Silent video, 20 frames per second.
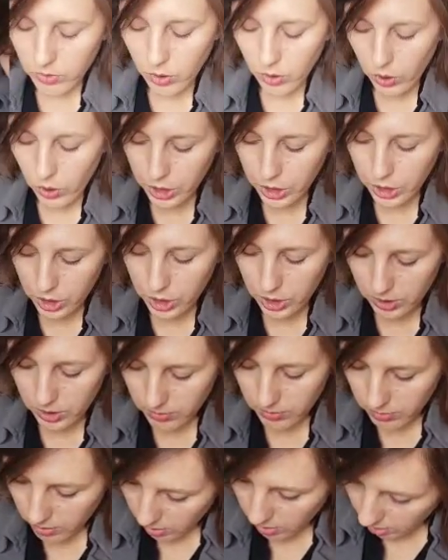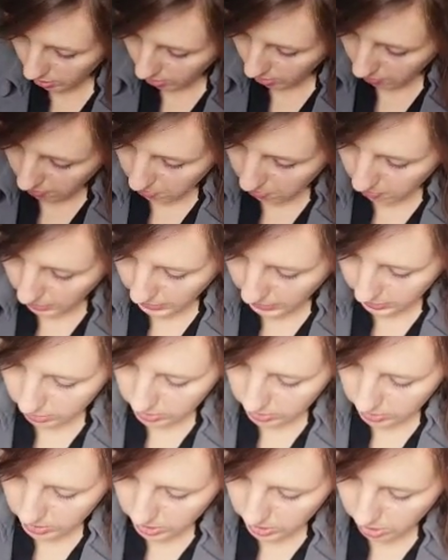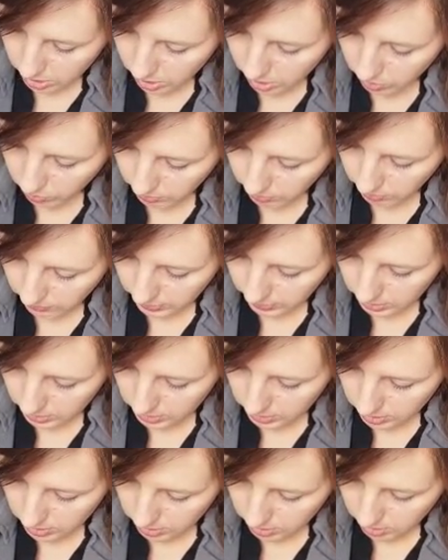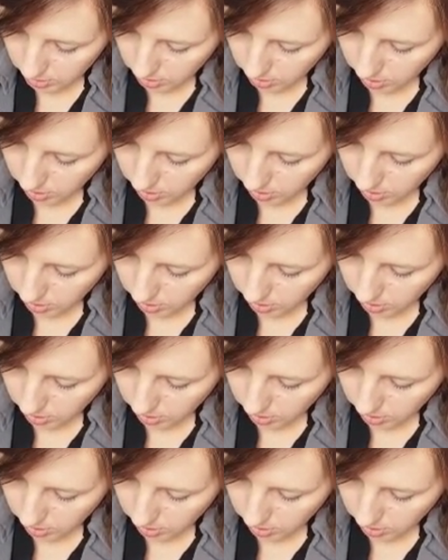Question. Mild steel rivets